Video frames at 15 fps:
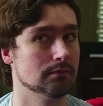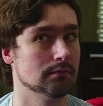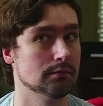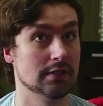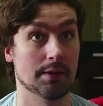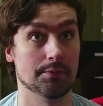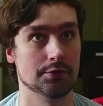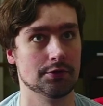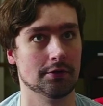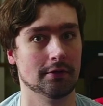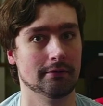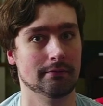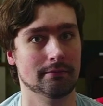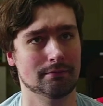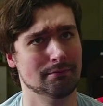temperature
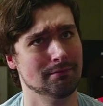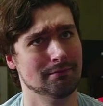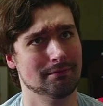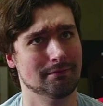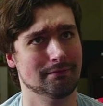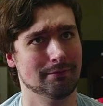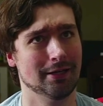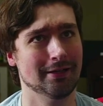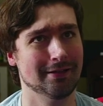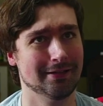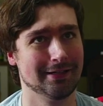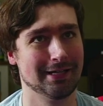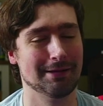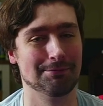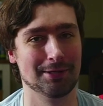
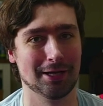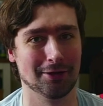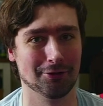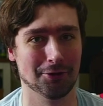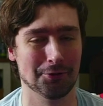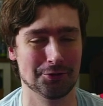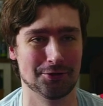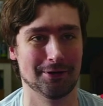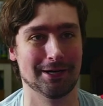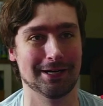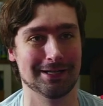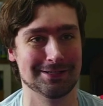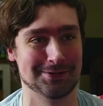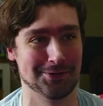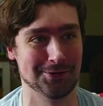keep the enclosure at a
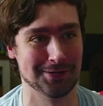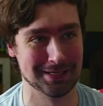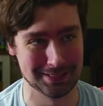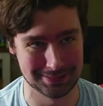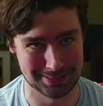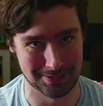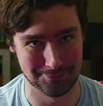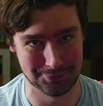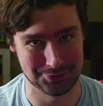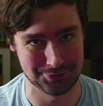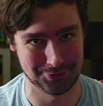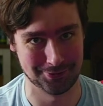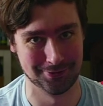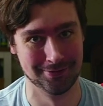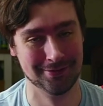certain temperature,